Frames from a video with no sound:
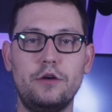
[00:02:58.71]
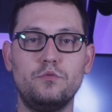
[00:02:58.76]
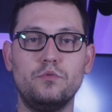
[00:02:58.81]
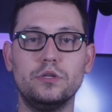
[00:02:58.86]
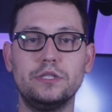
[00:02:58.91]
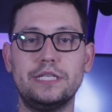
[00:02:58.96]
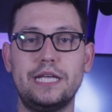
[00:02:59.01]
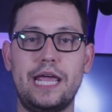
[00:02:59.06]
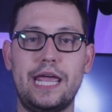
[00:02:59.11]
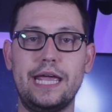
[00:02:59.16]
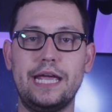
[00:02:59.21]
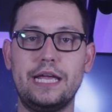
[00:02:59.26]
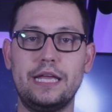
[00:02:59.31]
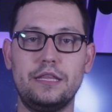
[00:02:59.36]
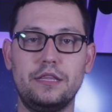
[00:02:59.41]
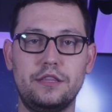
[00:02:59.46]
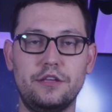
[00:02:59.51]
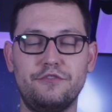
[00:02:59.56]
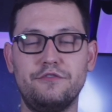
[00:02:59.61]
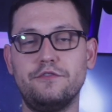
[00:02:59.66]
will
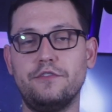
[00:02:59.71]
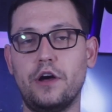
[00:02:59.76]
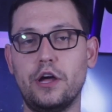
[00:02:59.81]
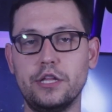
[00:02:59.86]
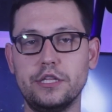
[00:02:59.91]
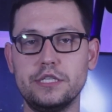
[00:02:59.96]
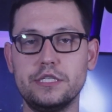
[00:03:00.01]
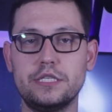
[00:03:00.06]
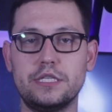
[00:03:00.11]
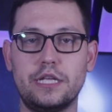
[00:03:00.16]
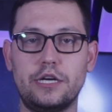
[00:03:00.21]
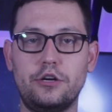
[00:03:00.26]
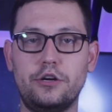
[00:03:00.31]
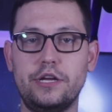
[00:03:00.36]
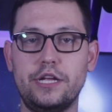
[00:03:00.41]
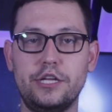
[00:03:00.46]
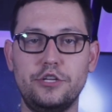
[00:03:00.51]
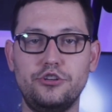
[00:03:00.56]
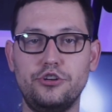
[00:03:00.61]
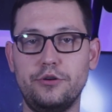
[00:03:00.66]
take the funds that
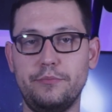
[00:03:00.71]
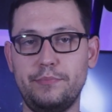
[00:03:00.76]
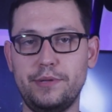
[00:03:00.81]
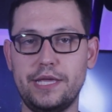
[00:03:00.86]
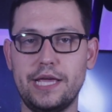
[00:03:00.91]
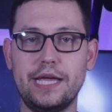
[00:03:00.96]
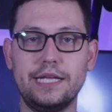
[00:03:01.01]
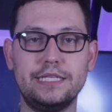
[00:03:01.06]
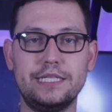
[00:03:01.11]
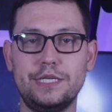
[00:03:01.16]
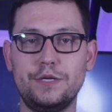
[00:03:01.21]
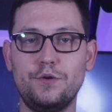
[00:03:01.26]
are in your BAT